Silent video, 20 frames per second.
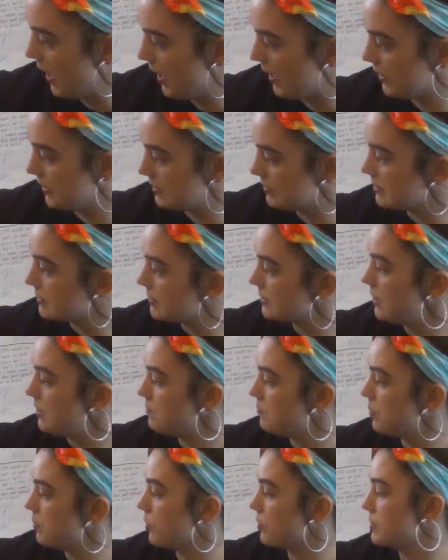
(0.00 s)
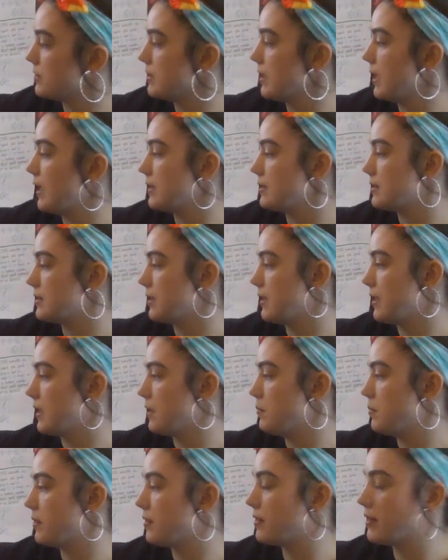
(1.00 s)
I can see both sides
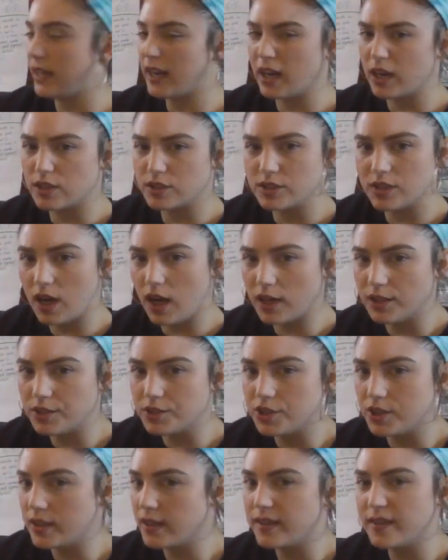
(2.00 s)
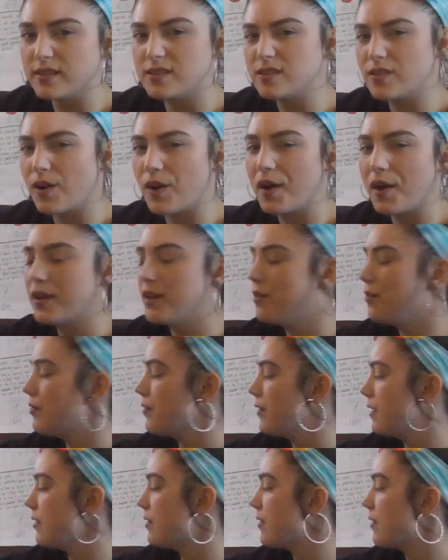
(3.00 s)
here, but they are touching, so I
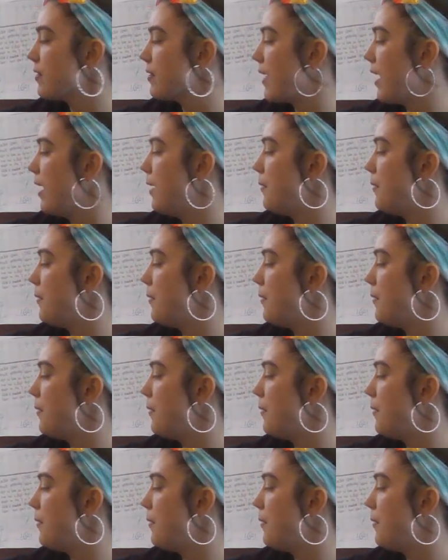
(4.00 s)
don't think that